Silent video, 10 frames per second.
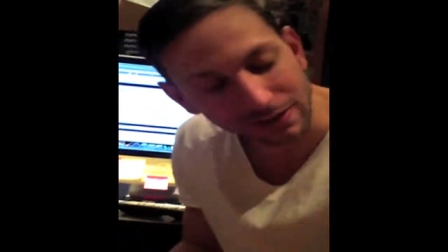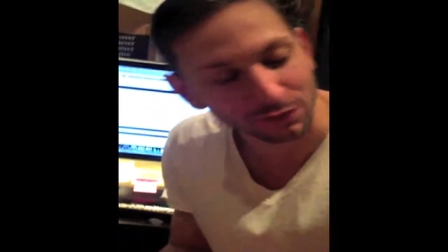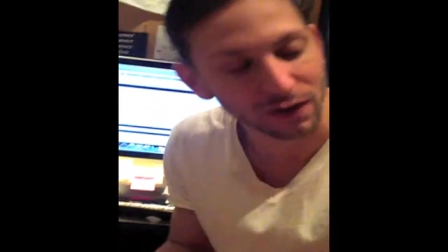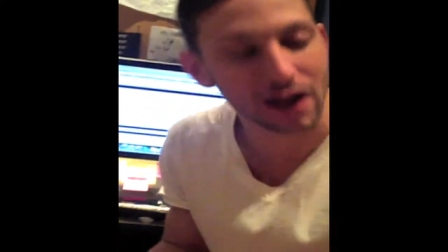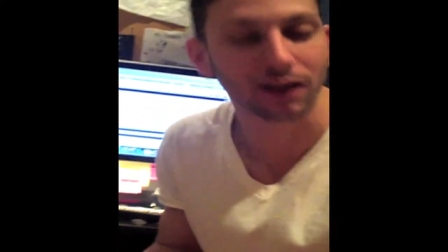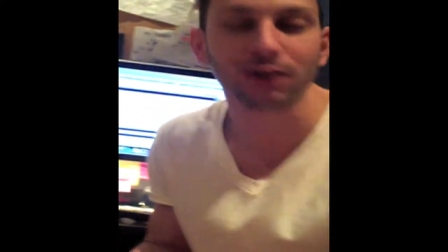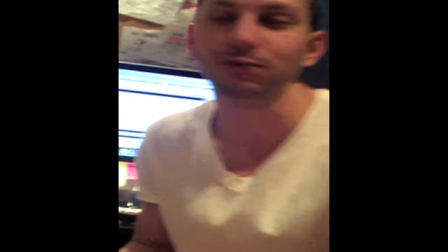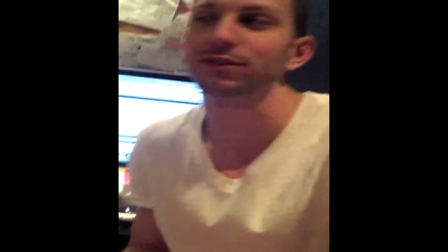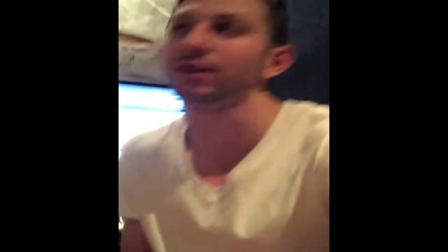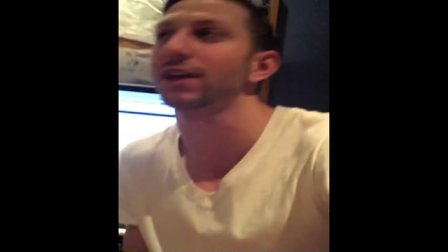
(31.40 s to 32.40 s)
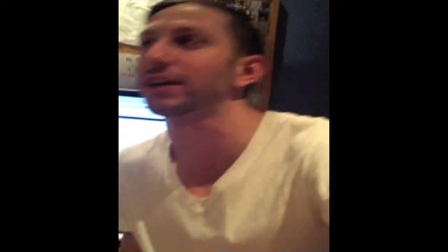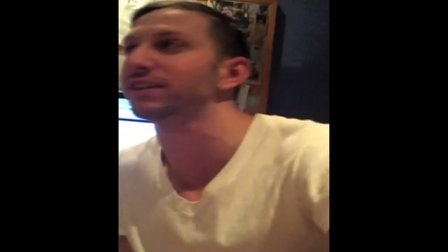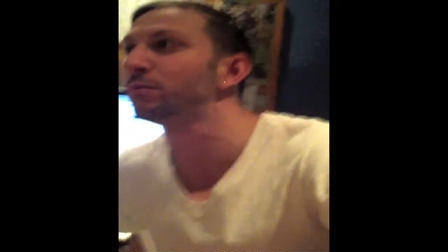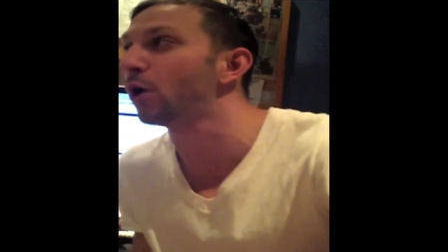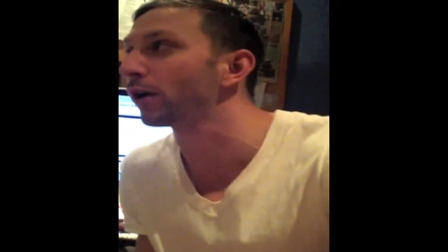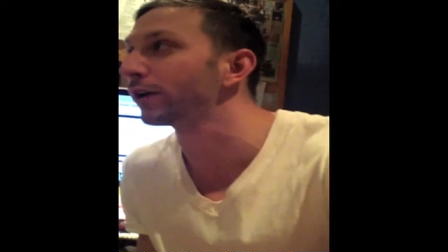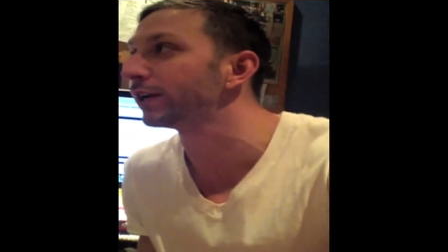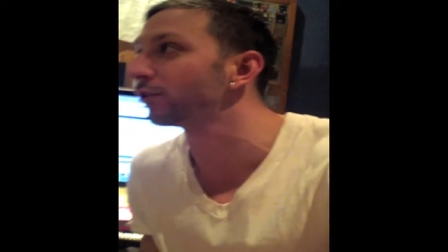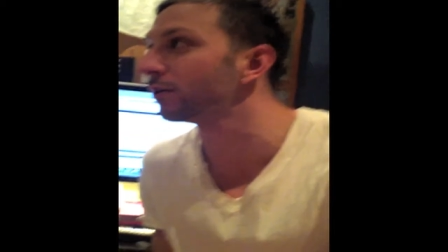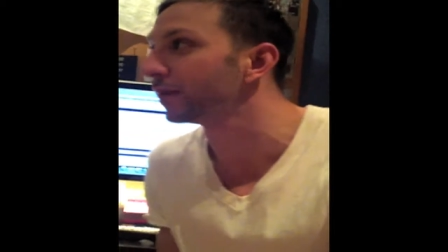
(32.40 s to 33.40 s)
follows the collective bargaining
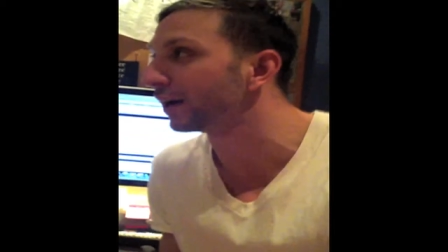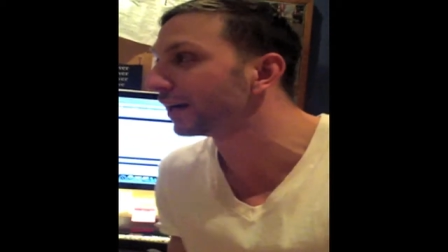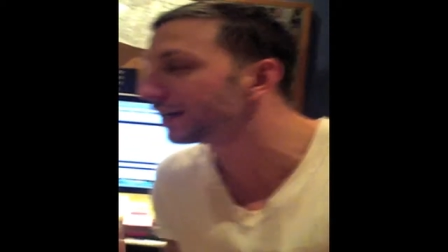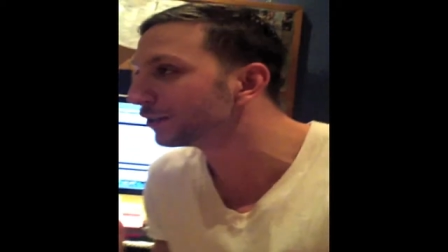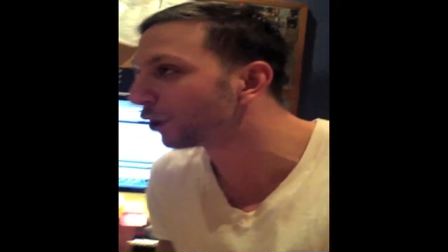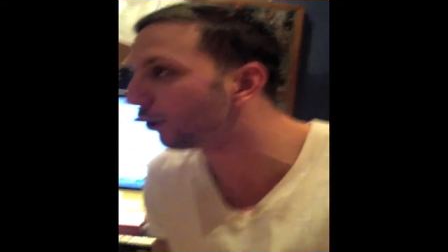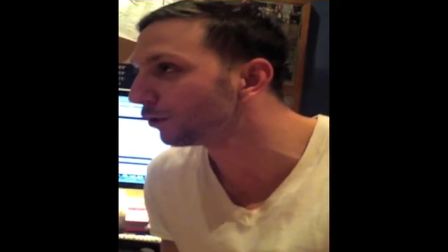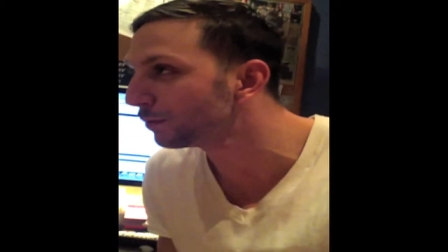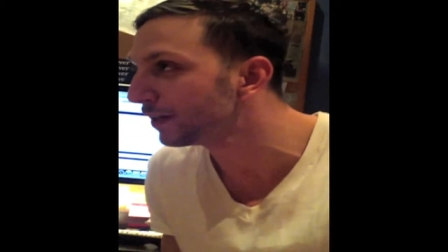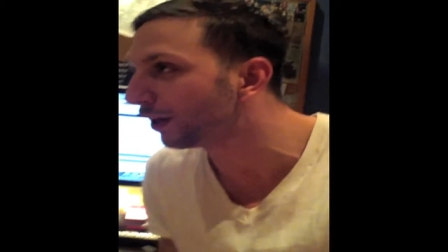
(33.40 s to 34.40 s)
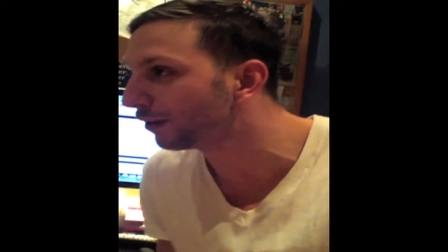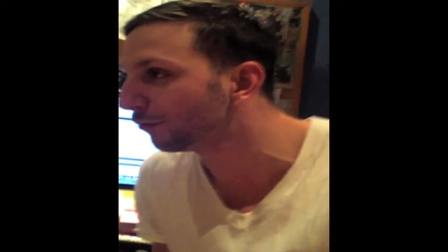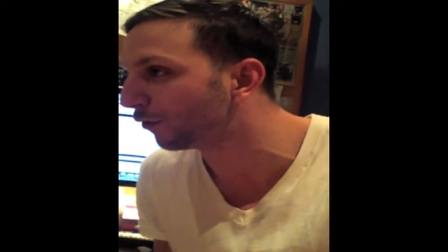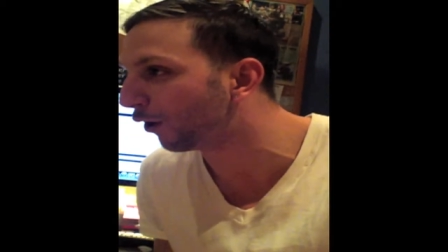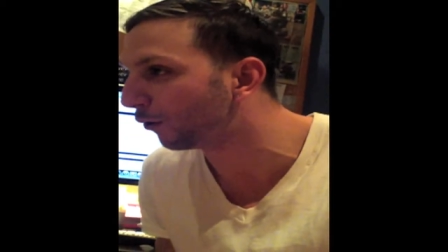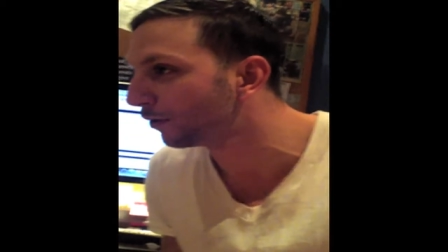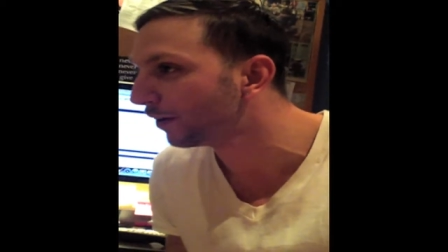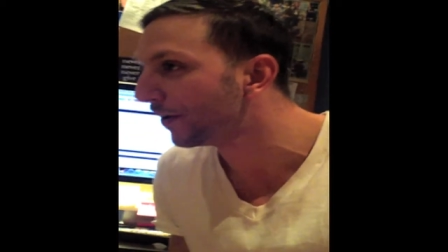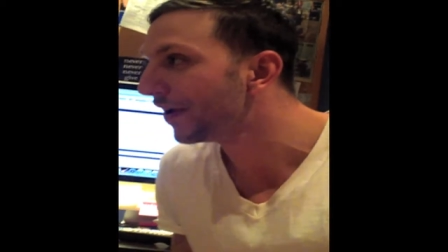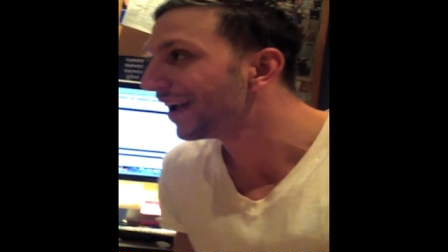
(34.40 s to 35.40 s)
agreement. he told me on the phone
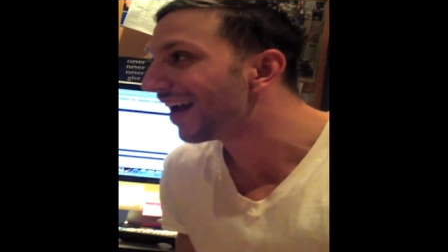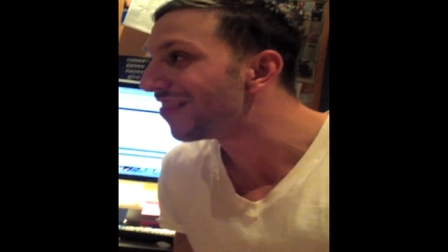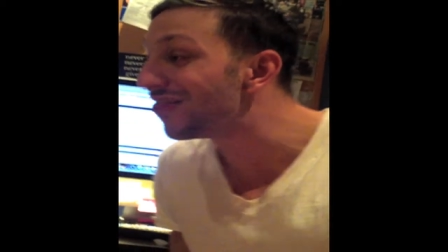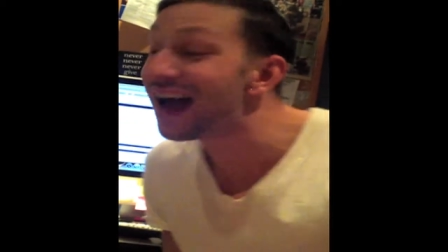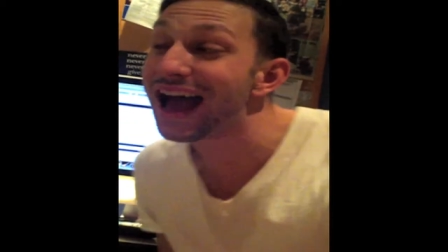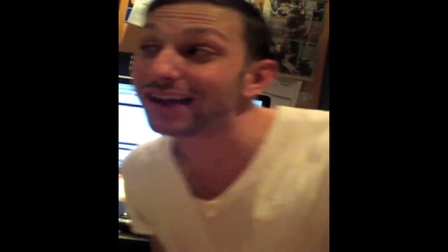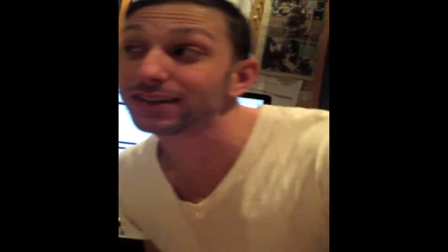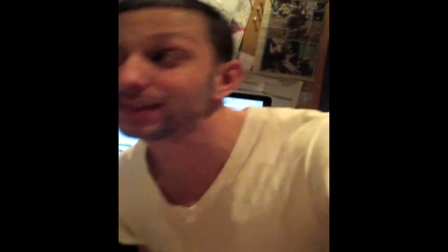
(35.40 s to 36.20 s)
that